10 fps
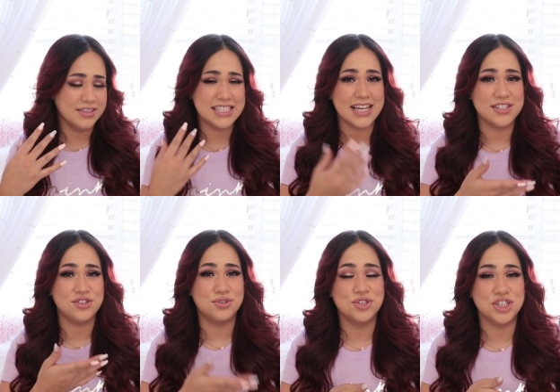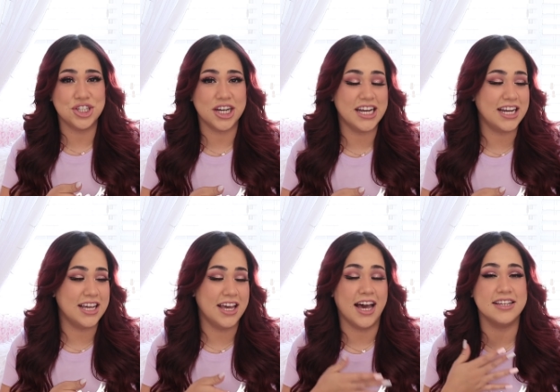This has no sugar in
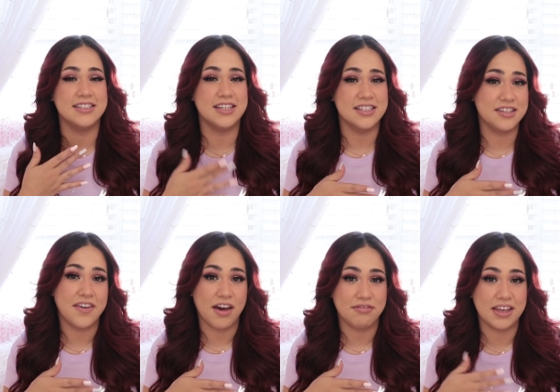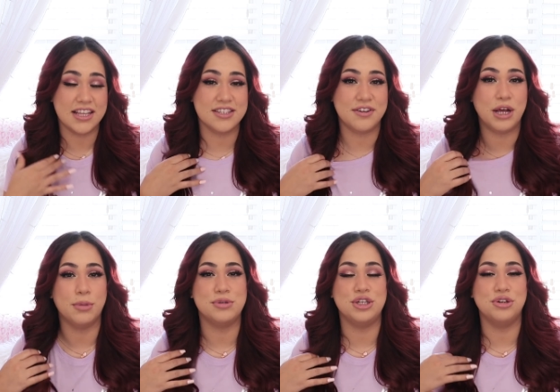it. It has tons of caffeine, so it
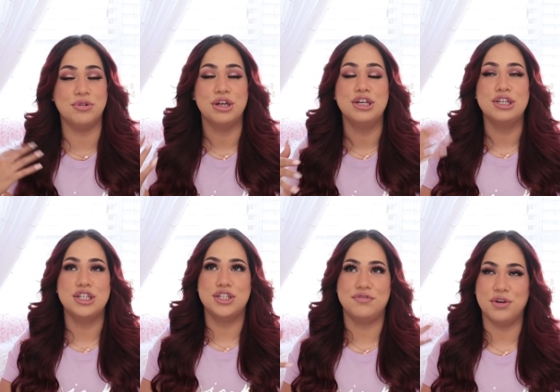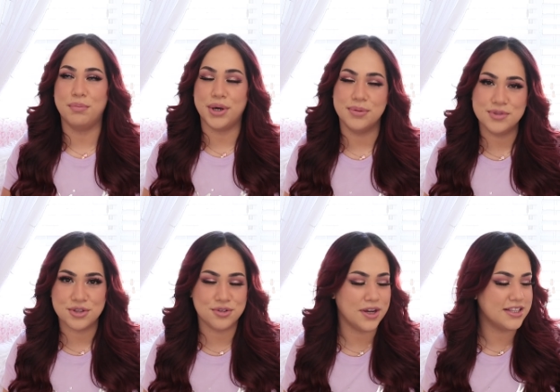helps you to feel pumped
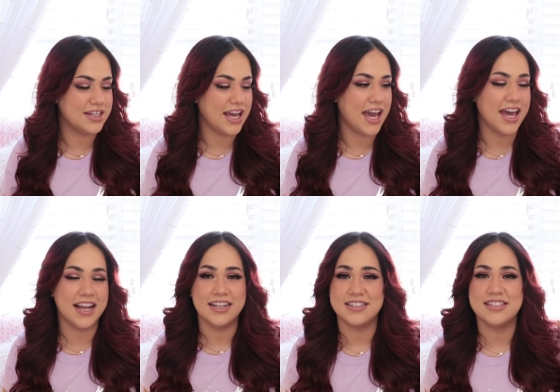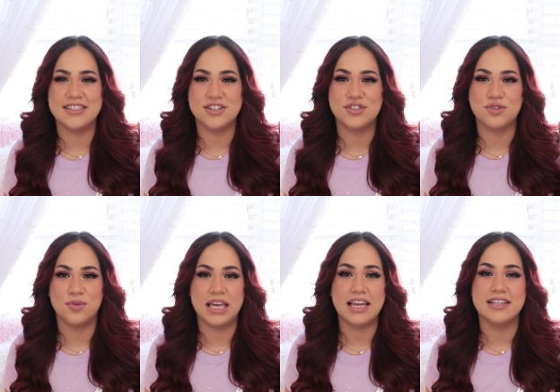throughout the day. And it's still
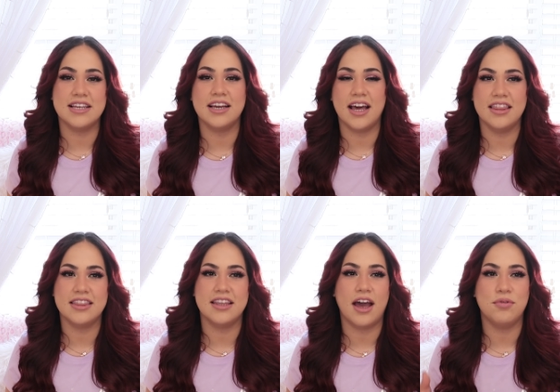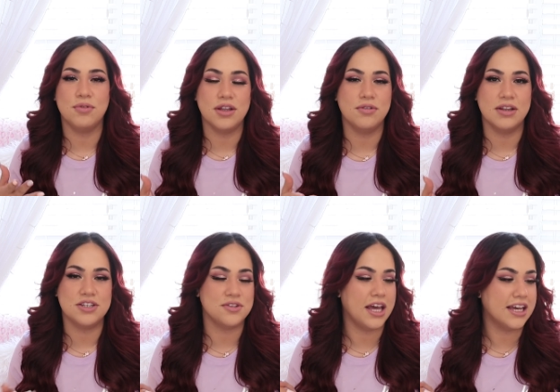sweet. It's like, I, I really, really
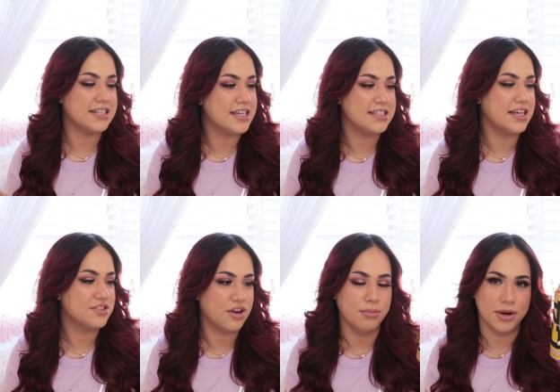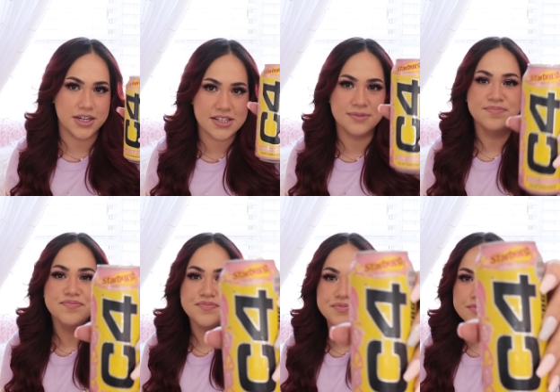do like it. It tastes like
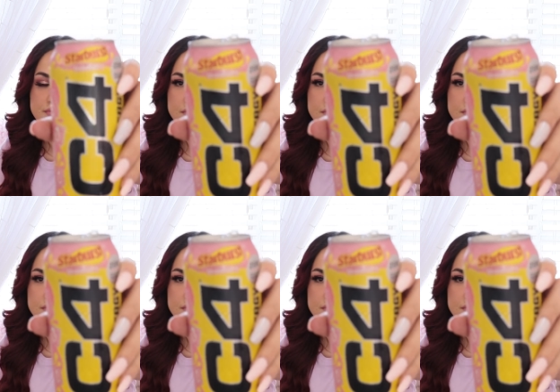Starburst.